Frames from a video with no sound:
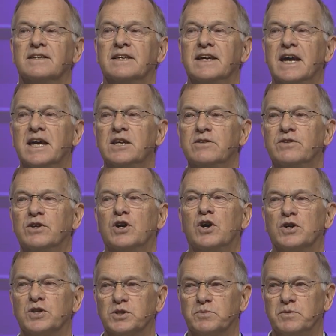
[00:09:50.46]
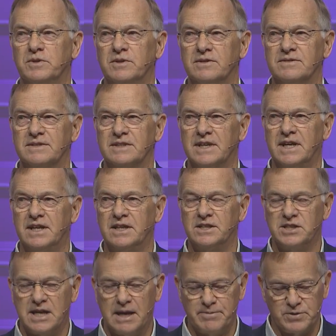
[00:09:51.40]
the end of the gospel
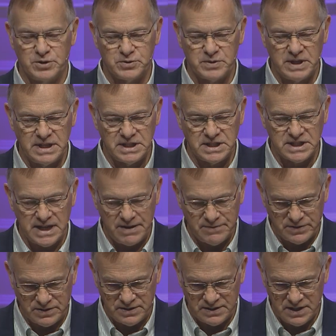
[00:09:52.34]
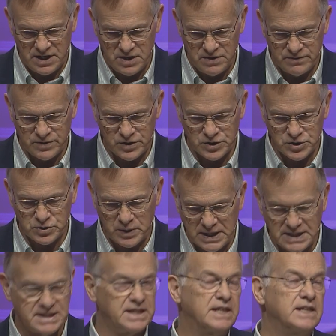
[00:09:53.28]
in chapter 27, verse
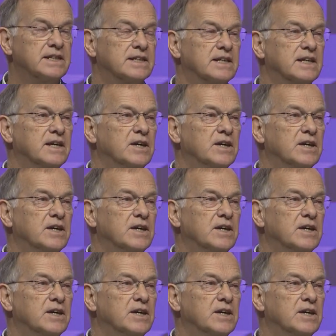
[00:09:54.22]
20,